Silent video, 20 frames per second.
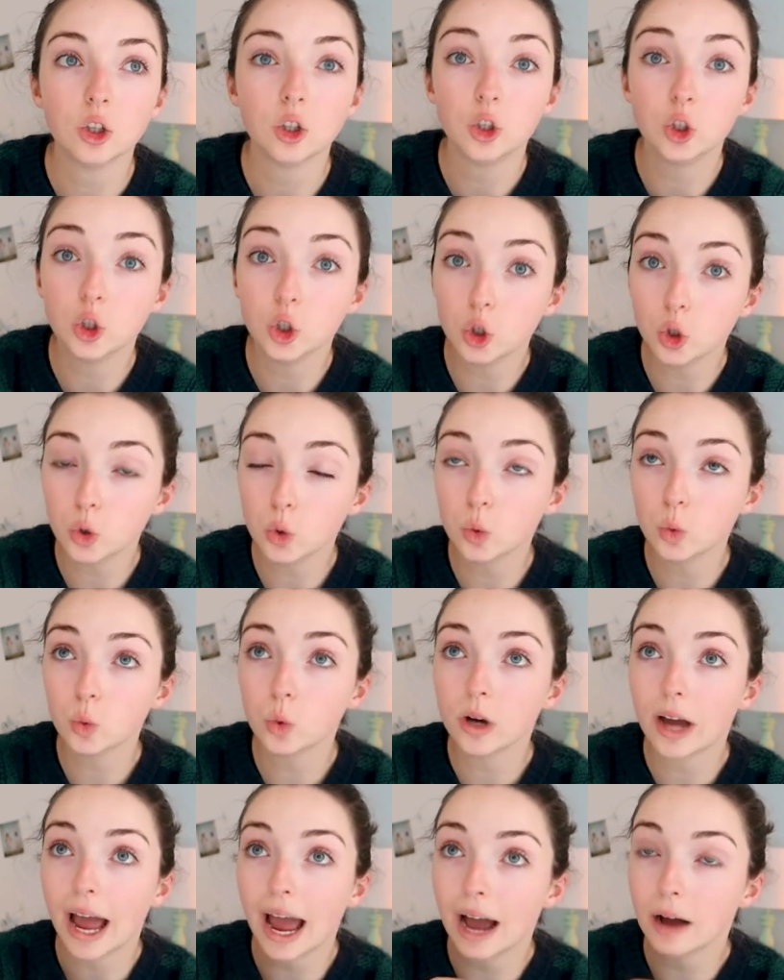
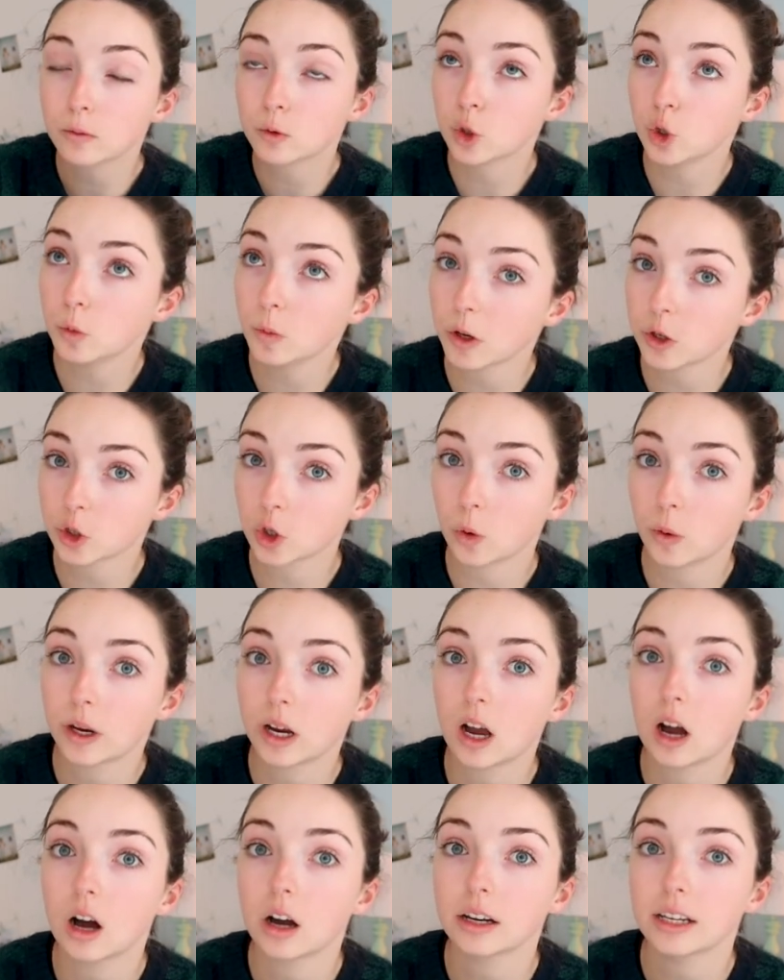you have too much
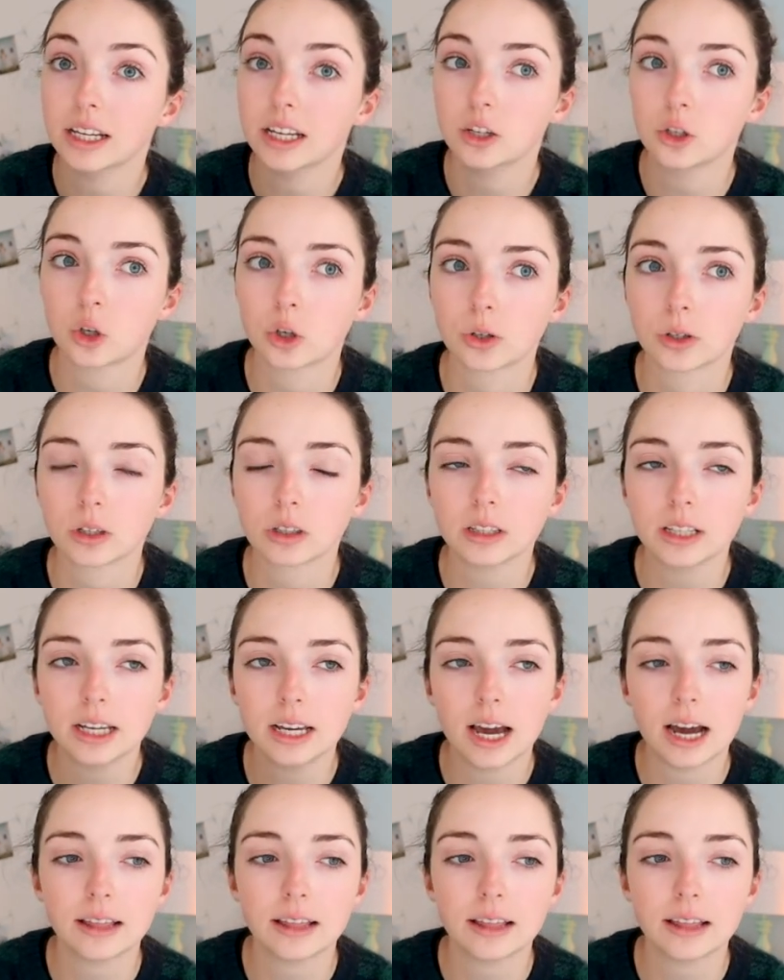going on internally,